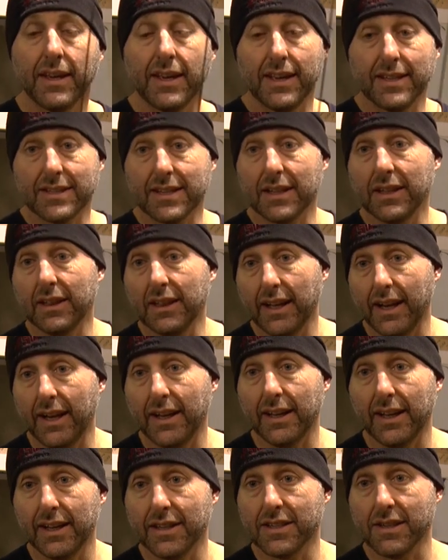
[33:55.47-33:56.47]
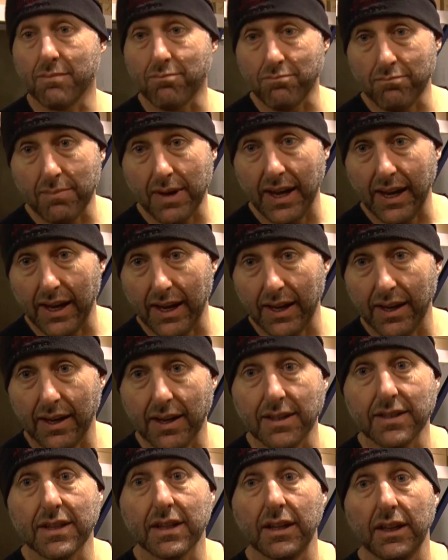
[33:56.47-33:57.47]
It's clearly, to me,
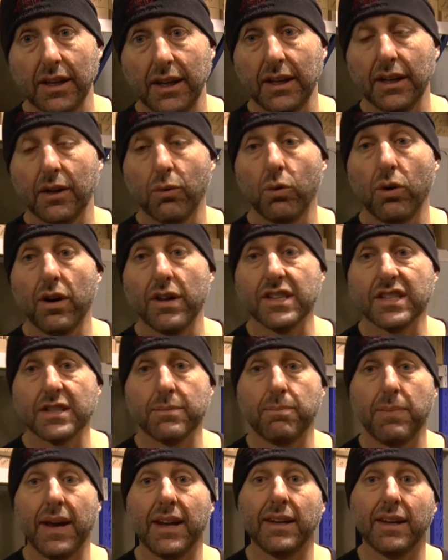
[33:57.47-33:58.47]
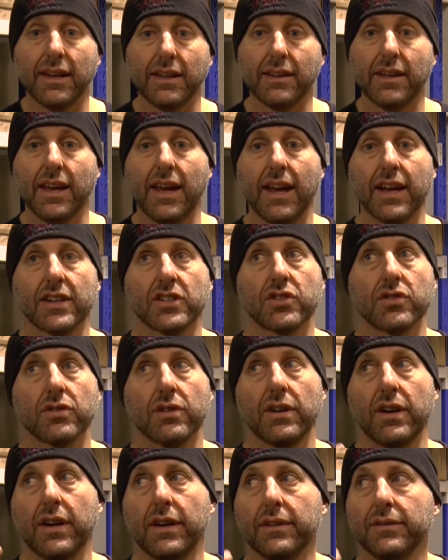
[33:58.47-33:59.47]
it's clearly worth spending the
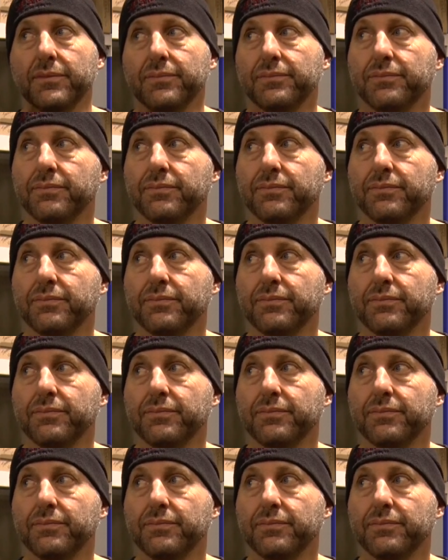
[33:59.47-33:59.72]
extra,